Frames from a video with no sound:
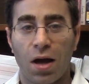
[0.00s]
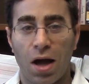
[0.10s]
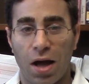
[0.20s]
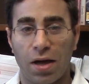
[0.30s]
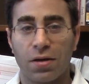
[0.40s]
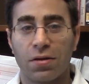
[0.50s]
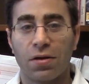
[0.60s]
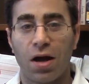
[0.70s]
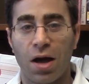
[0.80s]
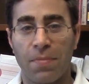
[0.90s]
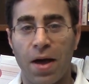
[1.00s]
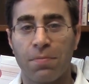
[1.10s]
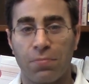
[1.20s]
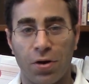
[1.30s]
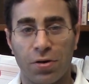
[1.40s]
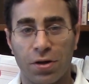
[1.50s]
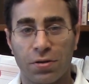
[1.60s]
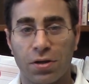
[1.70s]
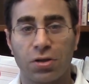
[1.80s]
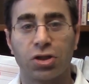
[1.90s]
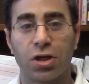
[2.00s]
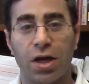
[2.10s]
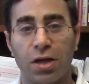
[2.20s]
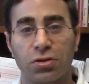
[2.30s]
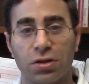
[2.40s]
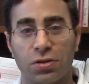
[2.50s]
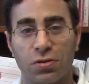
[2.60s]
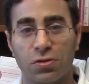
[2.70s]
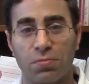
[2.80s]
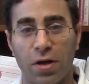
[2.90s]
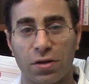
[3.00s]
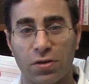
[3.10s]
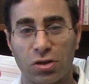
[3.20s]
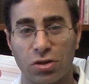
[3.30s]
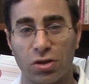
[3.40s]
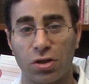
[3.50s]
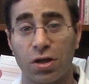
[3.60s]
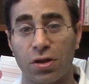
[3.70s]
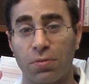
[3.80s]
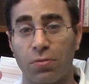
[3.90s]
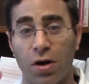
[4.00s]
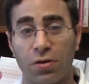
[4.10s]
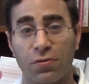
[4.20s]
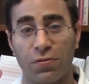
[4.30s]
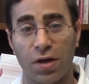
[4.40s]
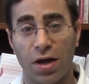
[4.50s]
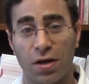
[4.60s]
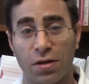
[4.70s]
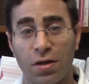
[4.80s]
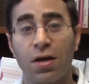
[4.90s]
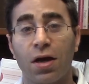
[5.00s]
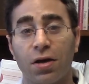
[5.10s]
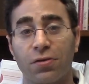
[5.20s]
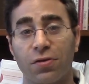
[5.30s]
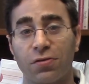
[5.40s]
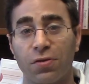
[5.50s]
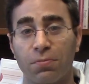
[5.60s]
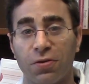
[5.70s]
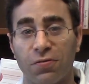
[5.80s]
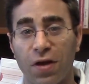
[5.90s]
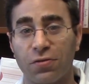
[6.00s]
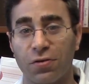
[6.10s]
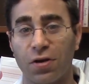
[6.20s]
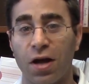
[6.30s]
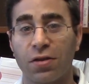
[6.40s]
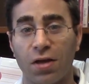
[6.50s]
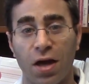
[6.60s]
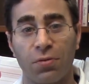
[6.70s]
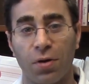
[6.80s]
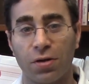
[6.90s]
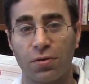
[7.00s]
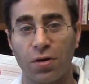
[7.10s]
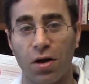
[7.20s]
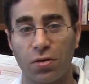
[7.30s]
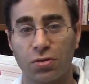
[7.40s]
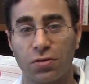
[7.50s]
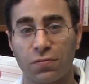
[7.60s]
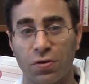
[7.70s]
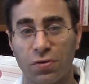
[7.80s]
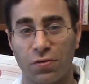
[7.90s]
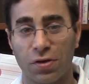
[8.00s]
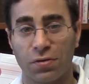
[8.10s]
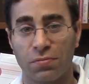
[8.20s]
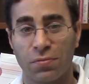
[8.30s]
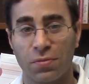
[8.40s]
Hi, I'm Ab Brody, a geriatric nurse practitioner at the Bronx VA and assistant professor at the NYU College of Nursing.